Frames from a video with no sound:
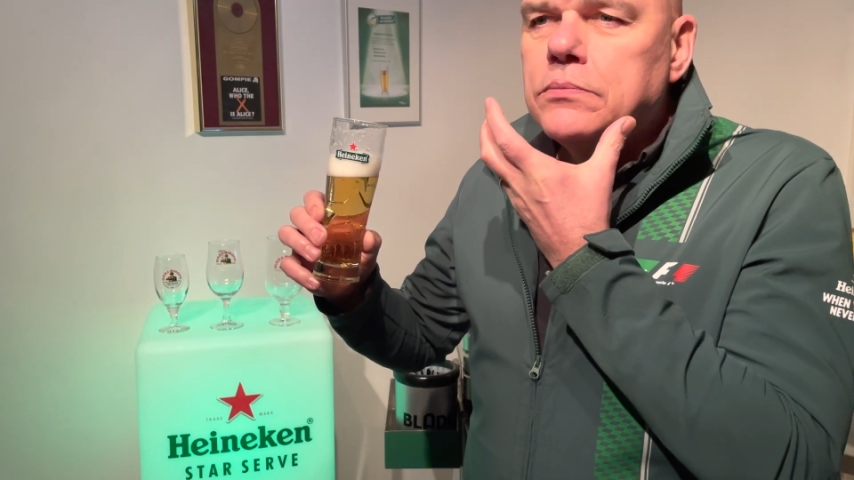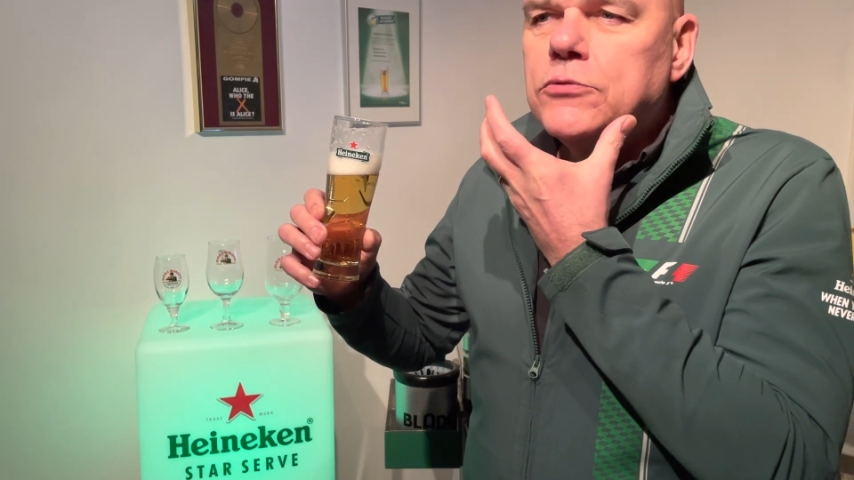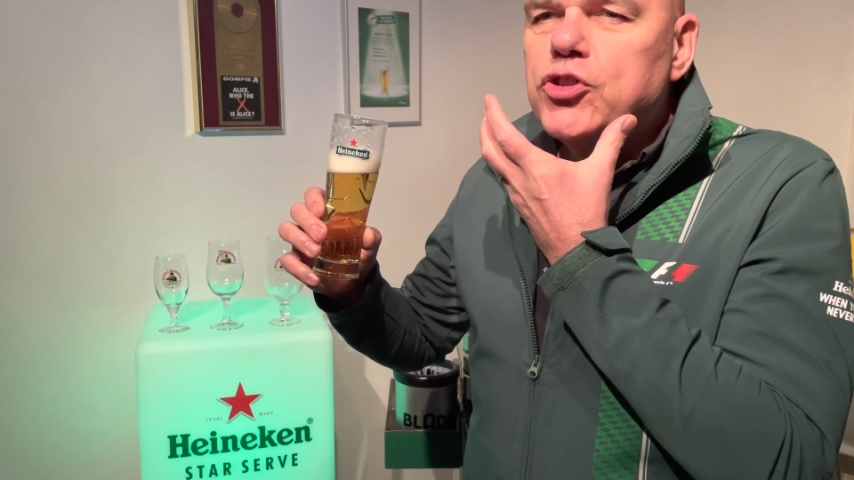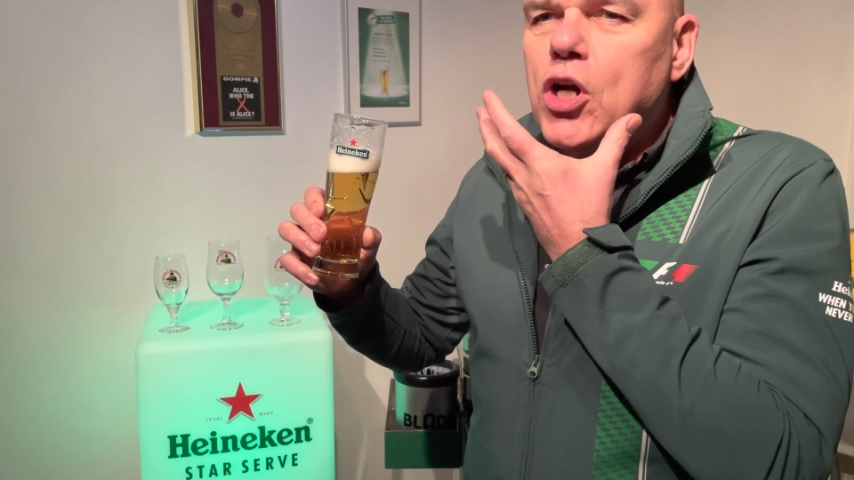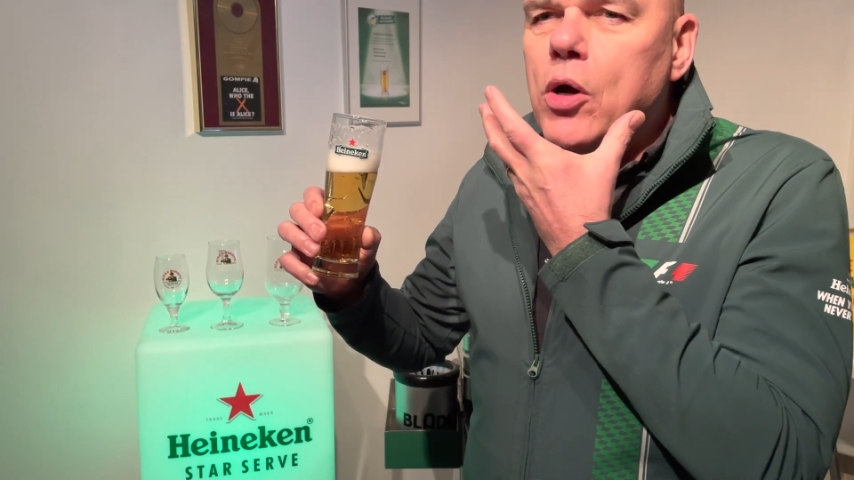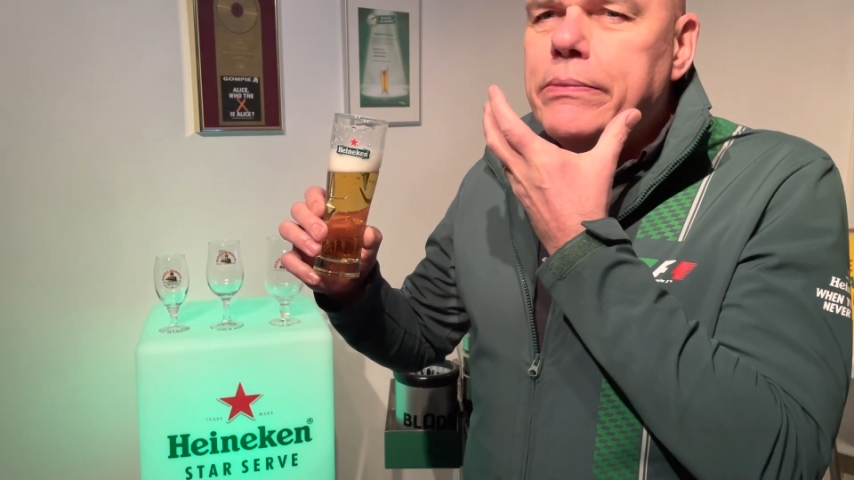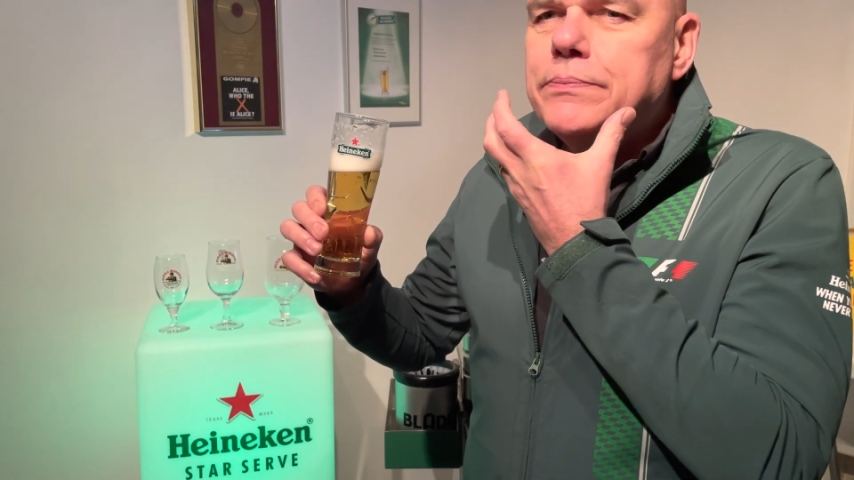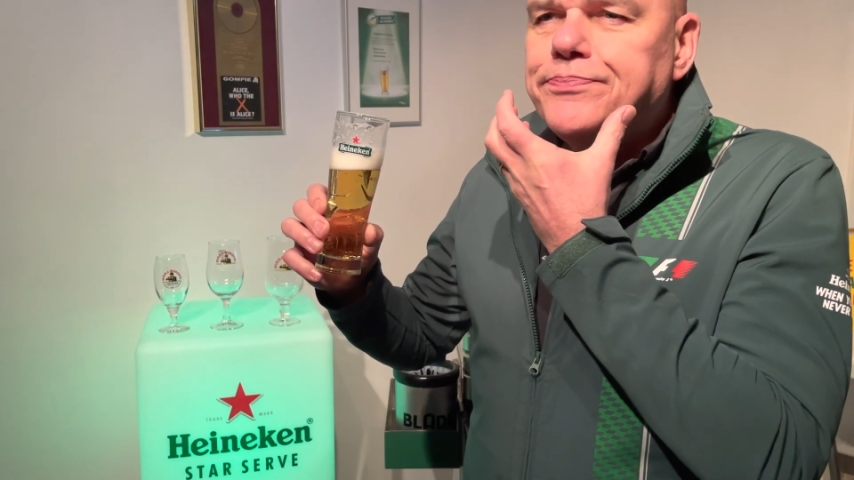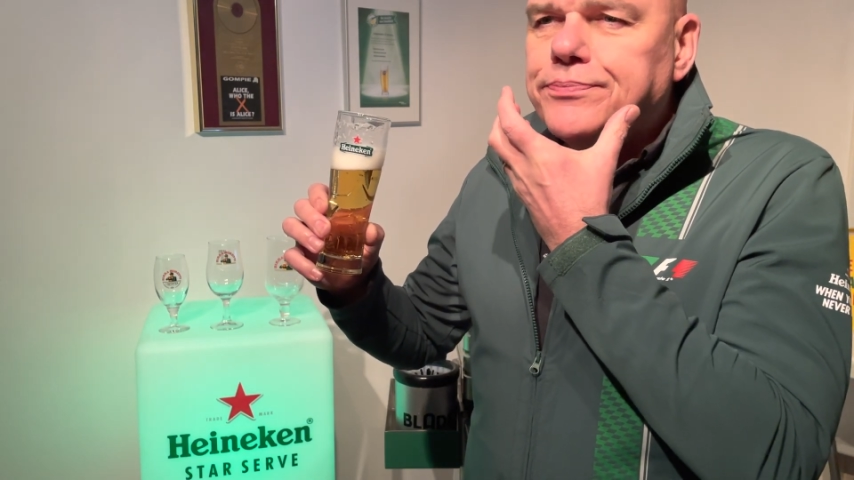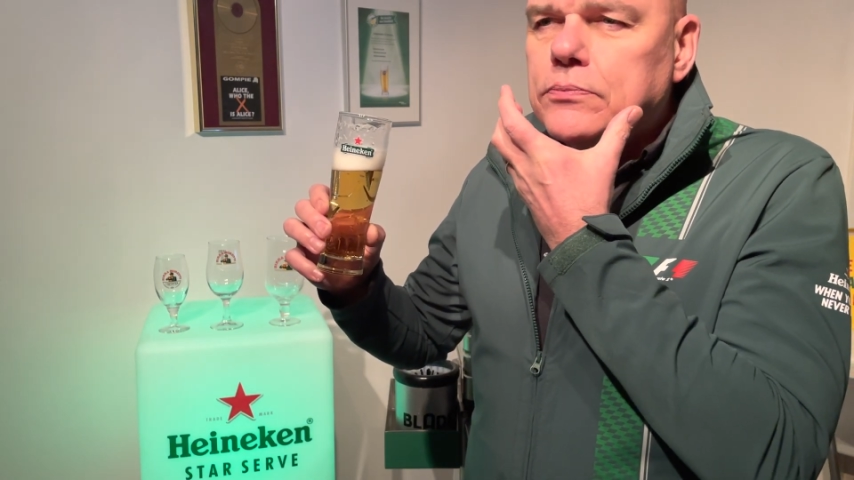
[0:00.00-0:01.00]
So
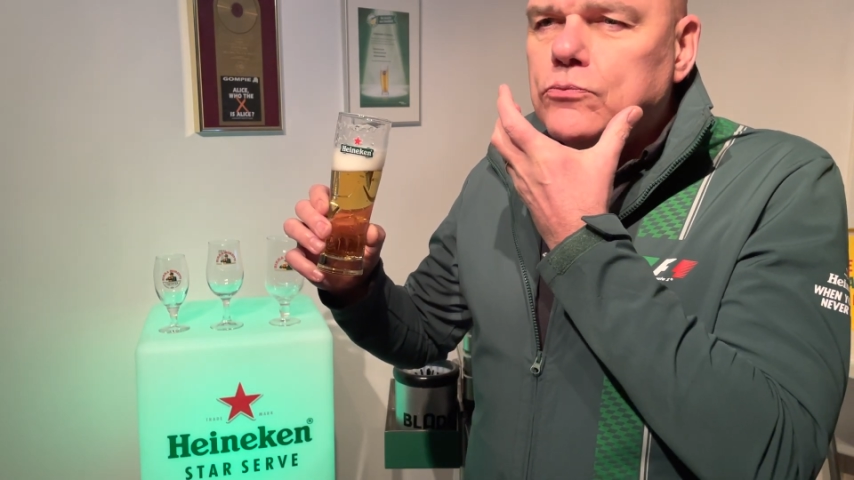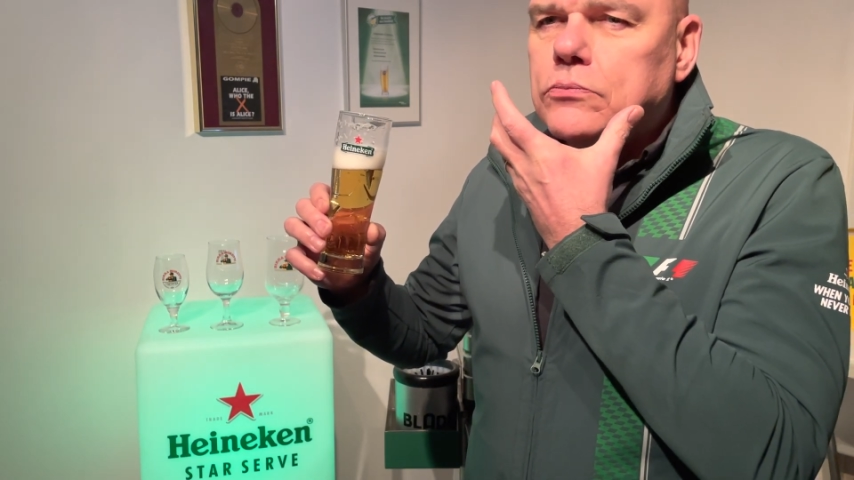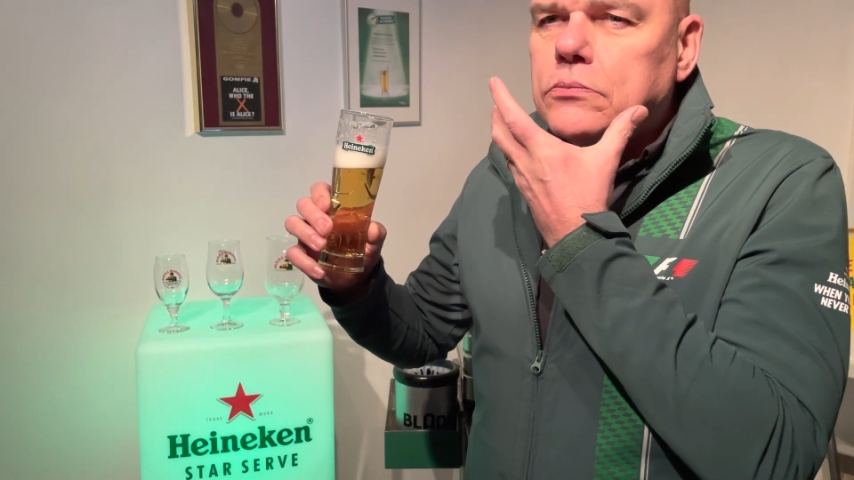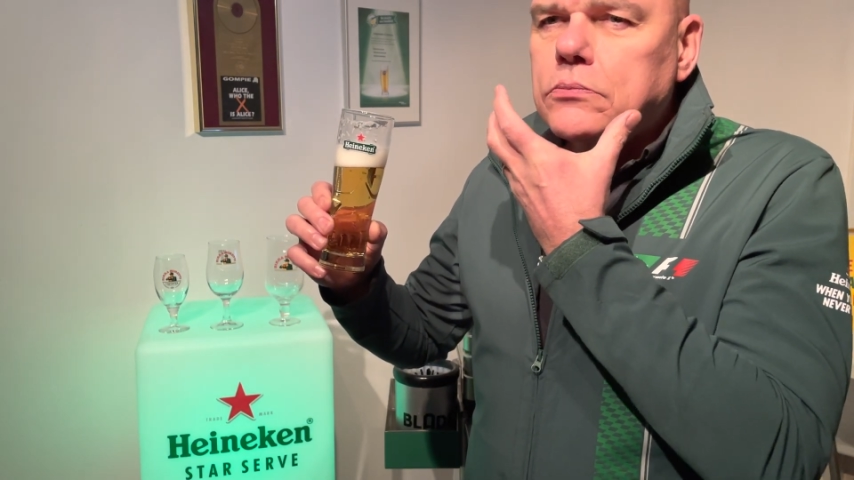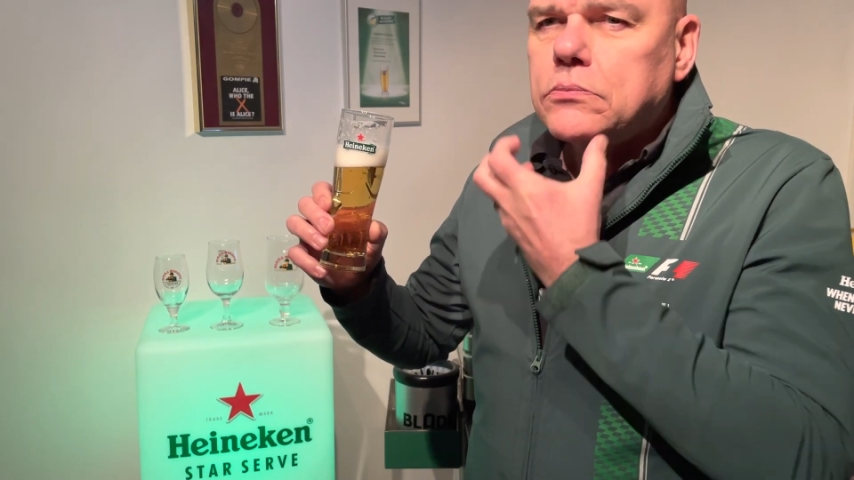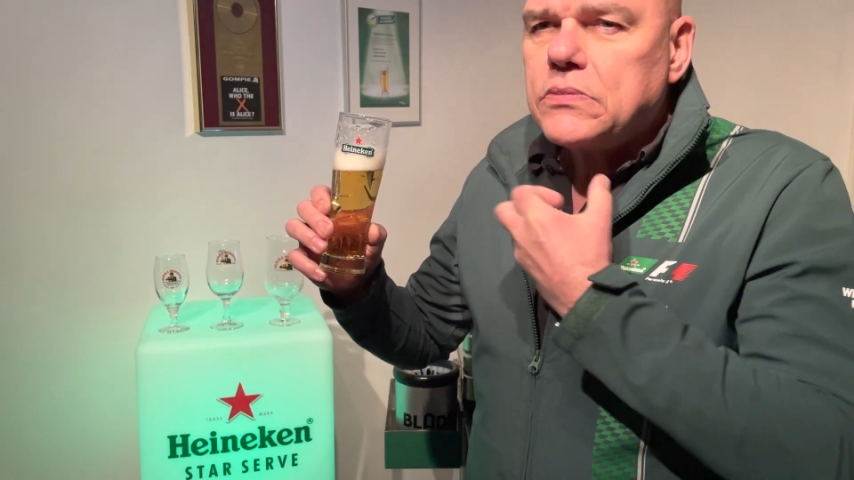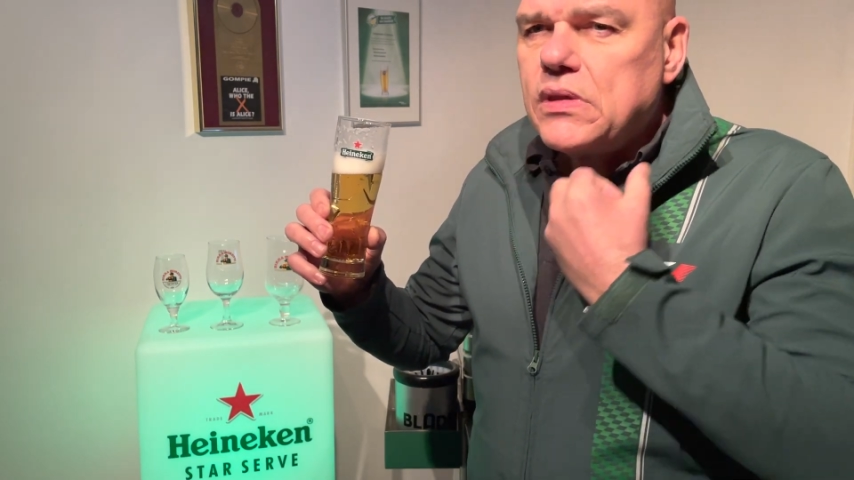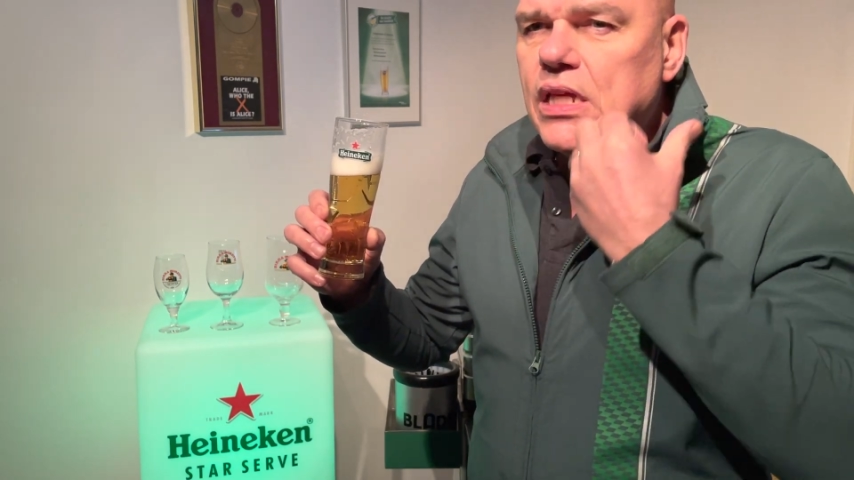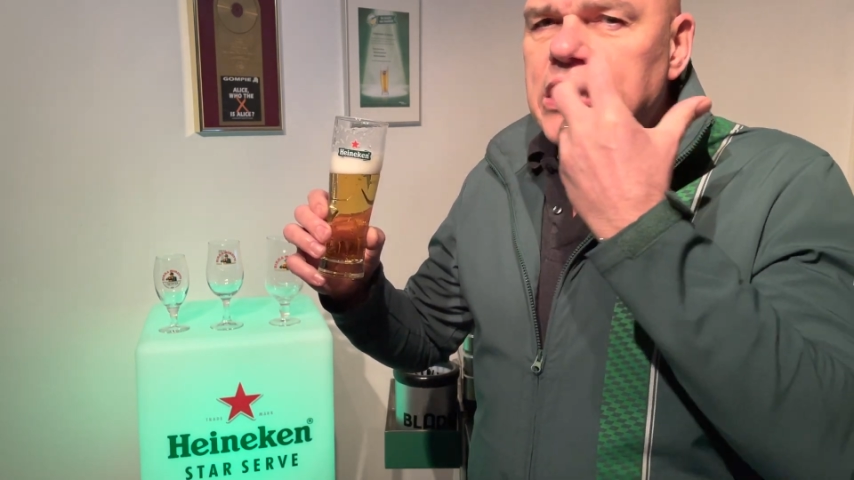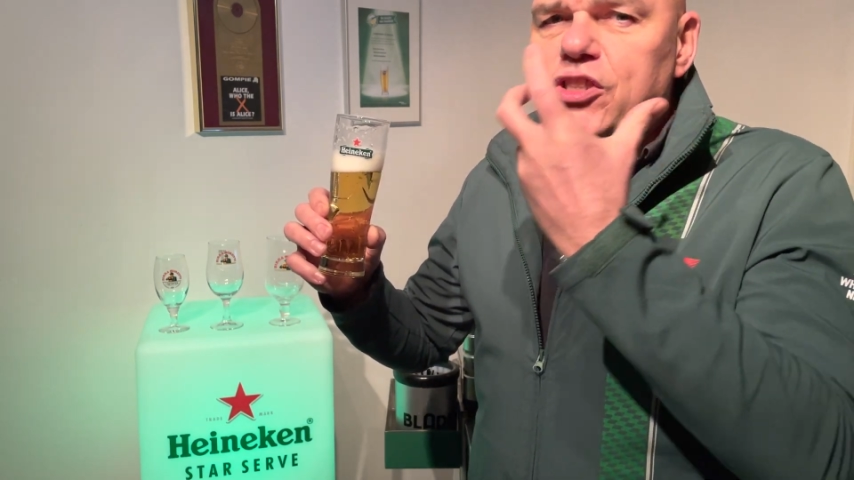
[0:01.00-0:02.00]

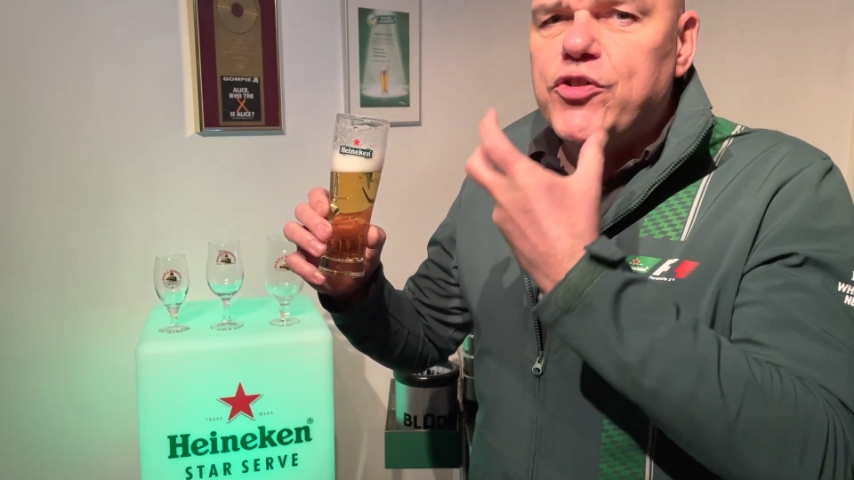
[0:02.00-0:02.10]
it's